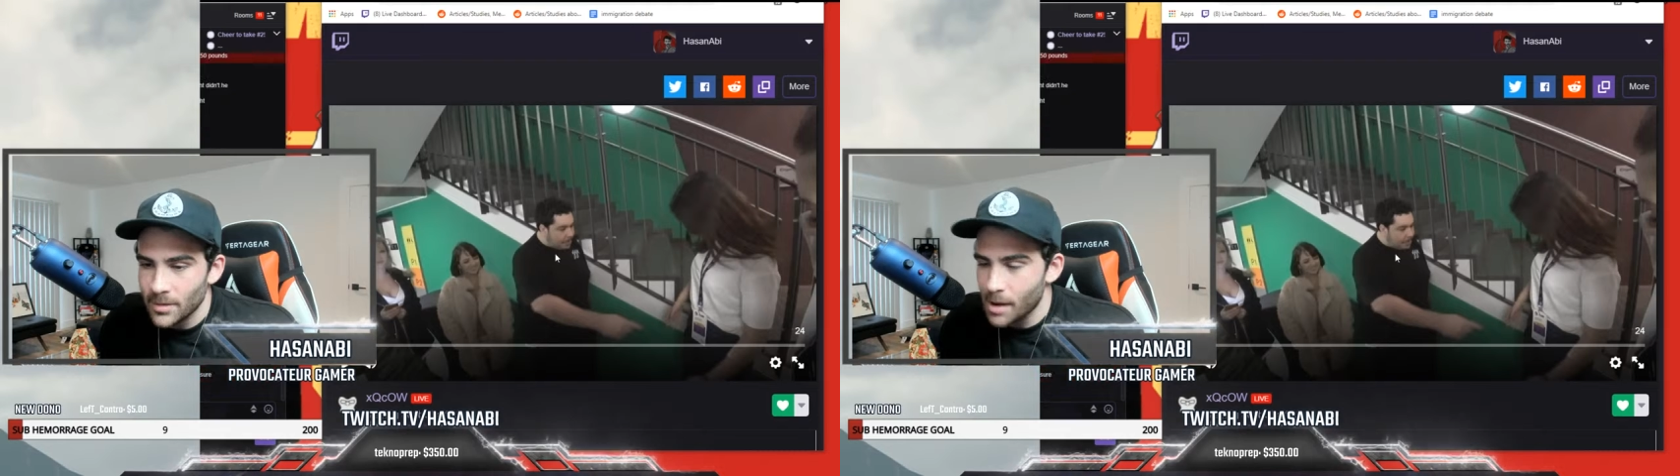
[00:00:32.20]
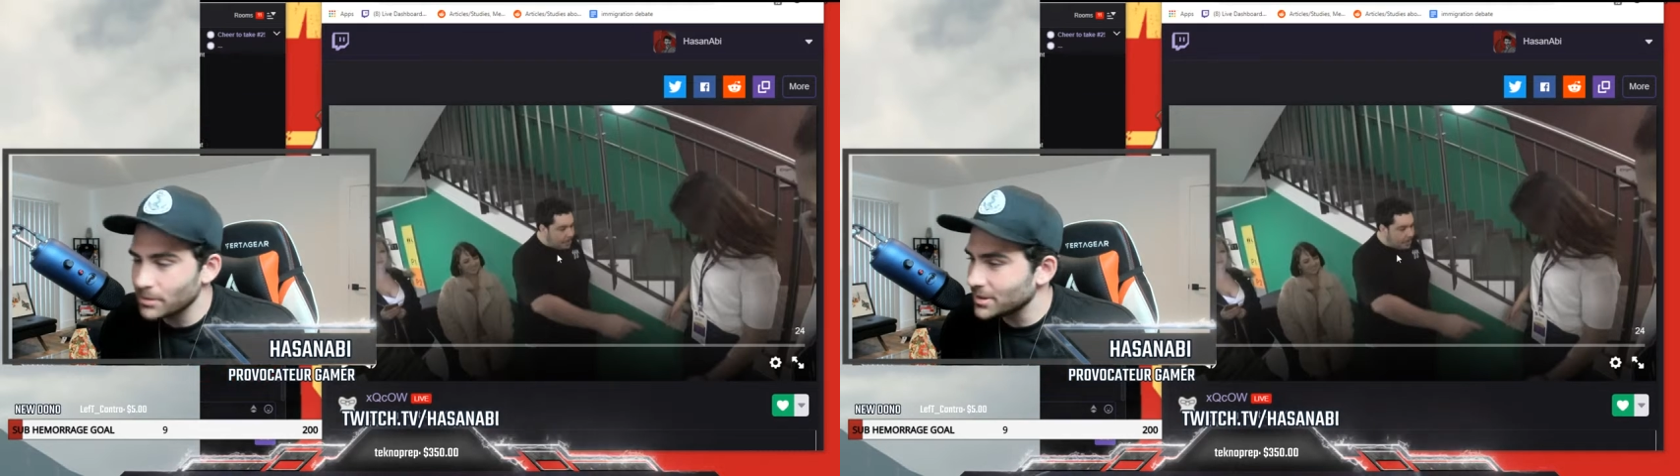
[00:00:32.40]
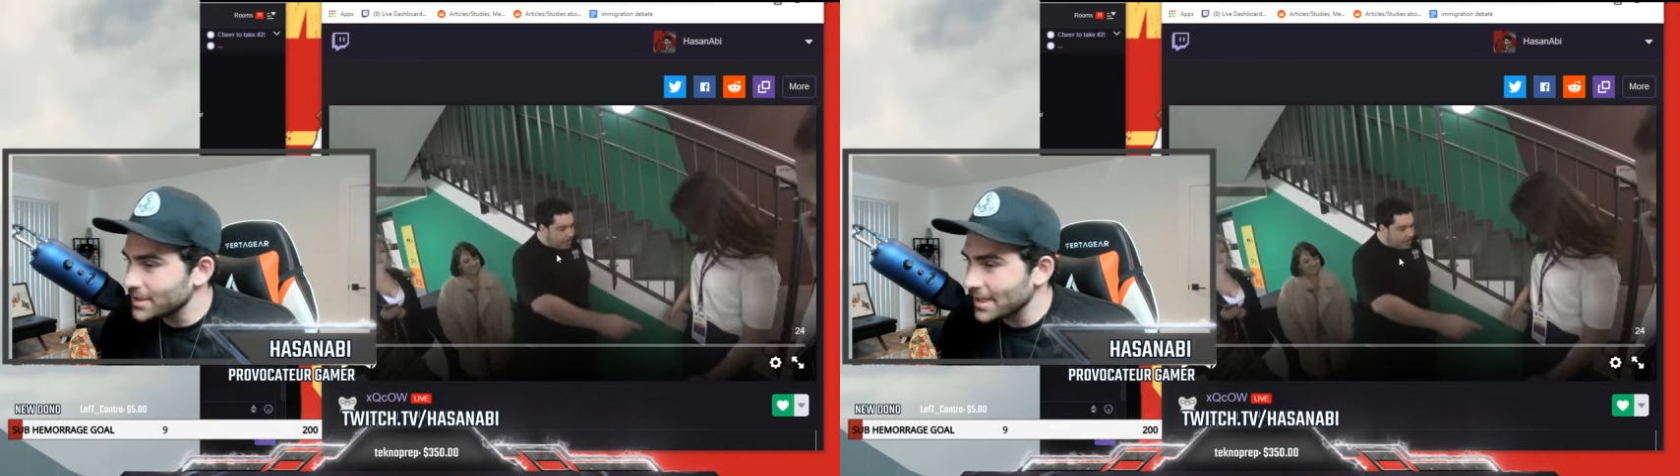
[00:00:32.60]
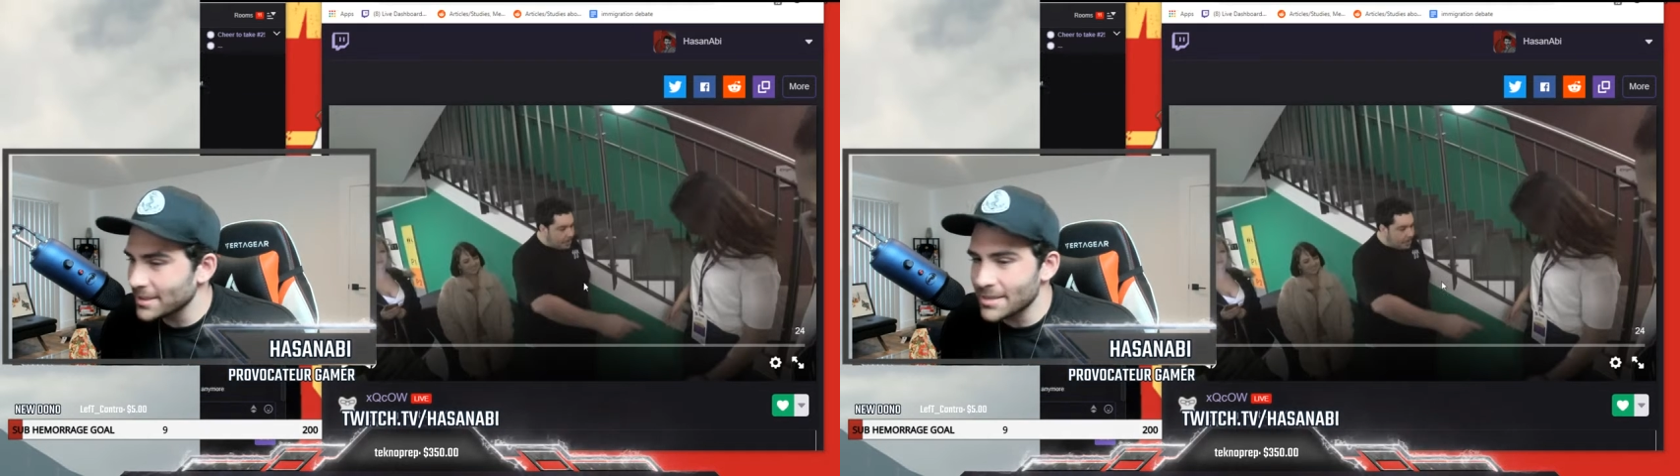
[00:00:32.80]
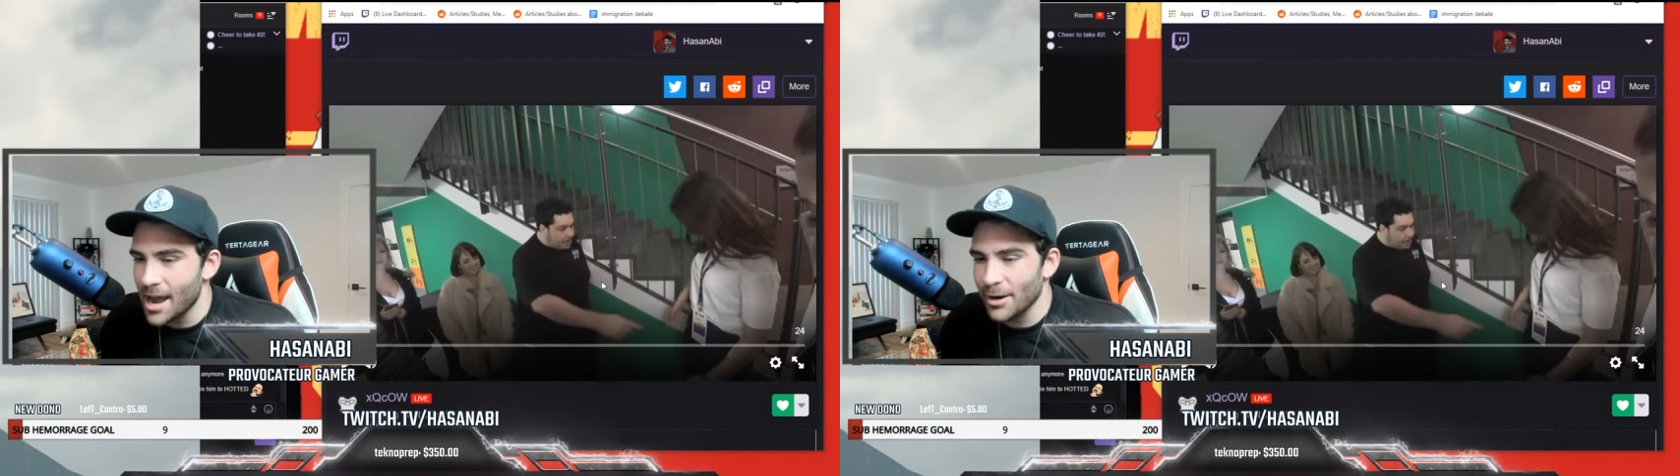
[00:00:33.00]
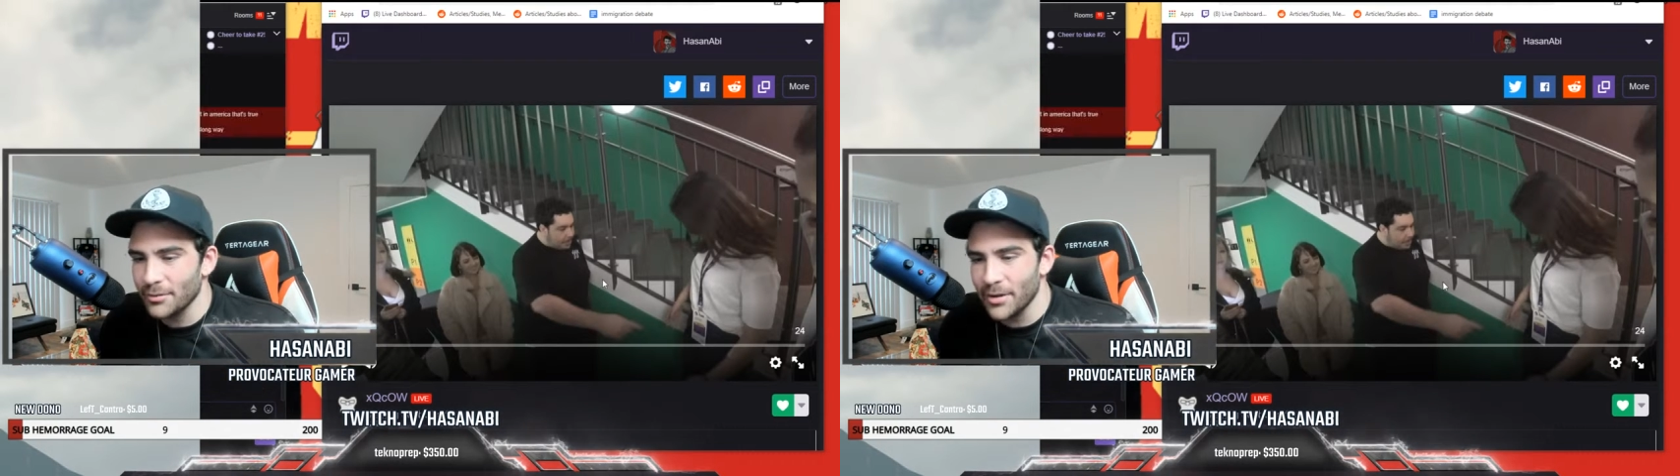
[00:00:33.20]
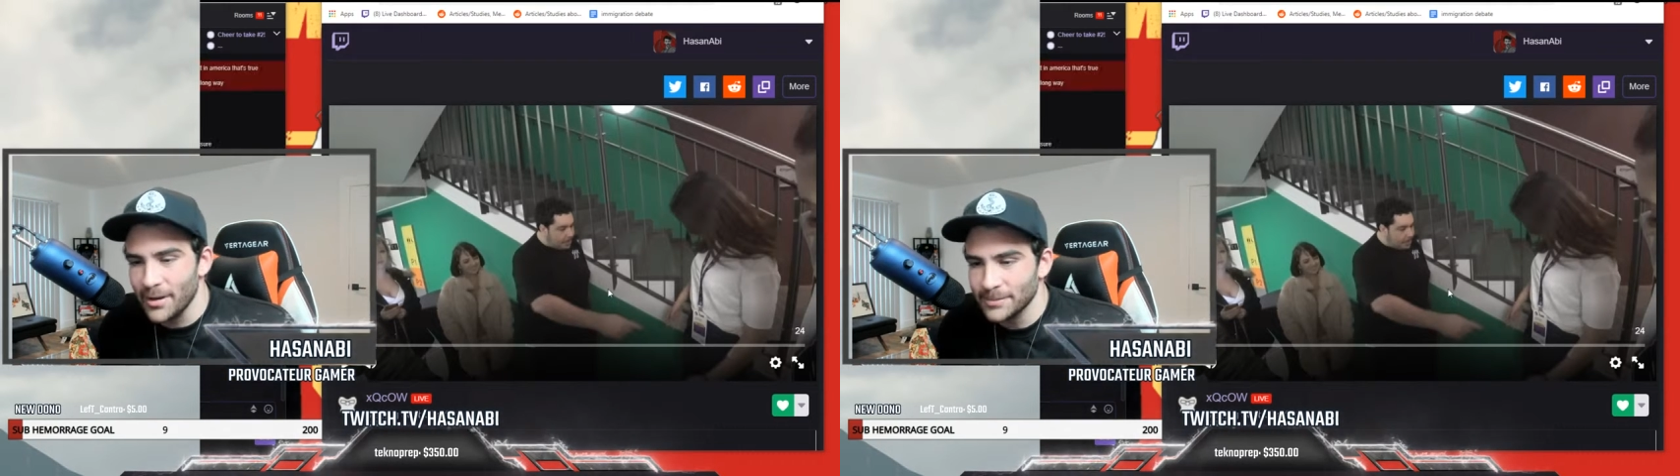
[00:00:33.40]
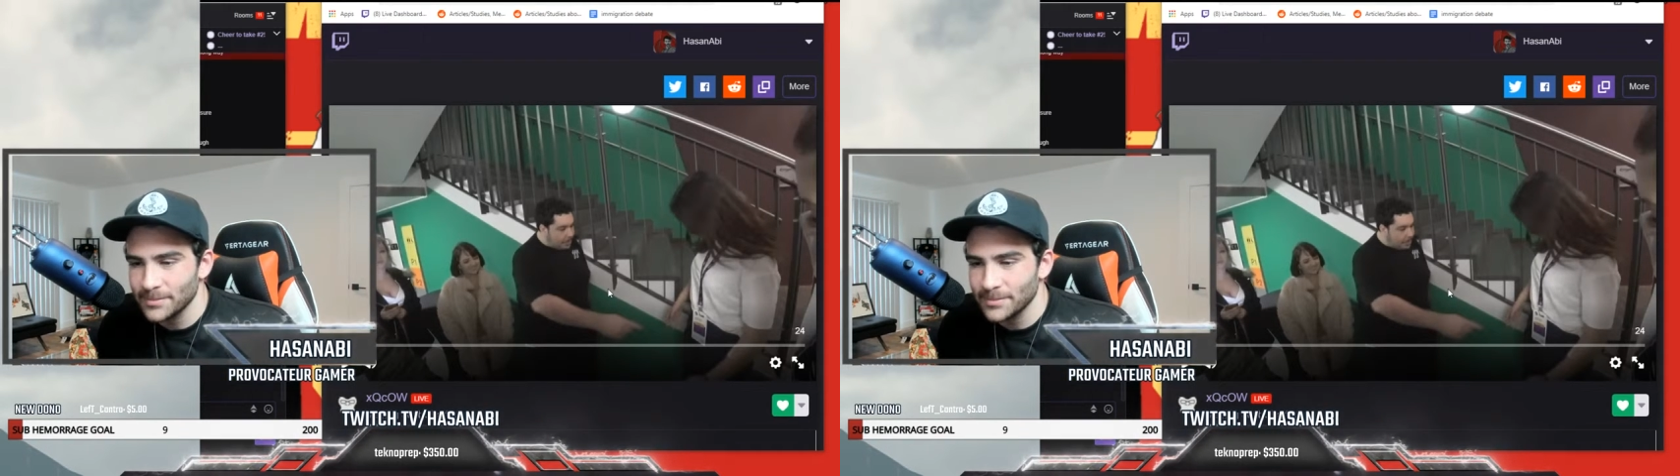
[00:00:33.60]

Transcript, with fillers: I'm sick and tired of it.